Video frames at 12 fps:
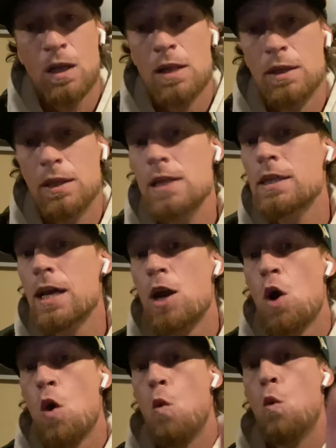They
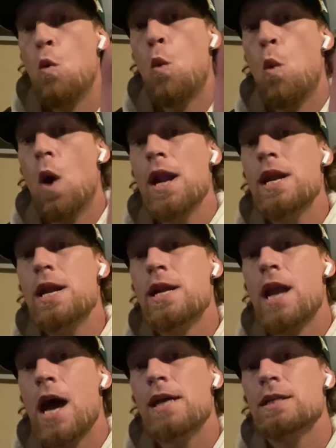said one
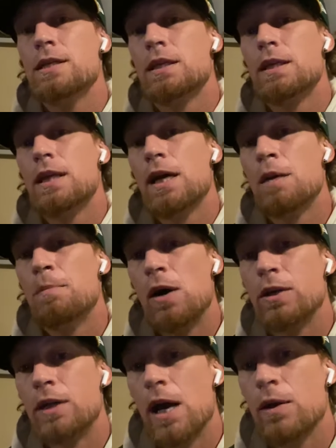nice thing
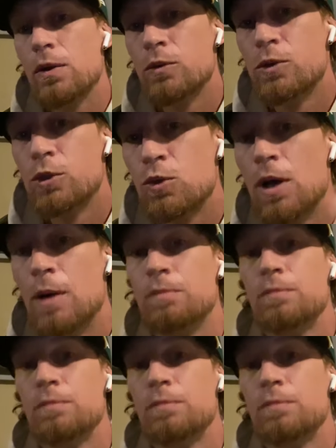about Donald Trump,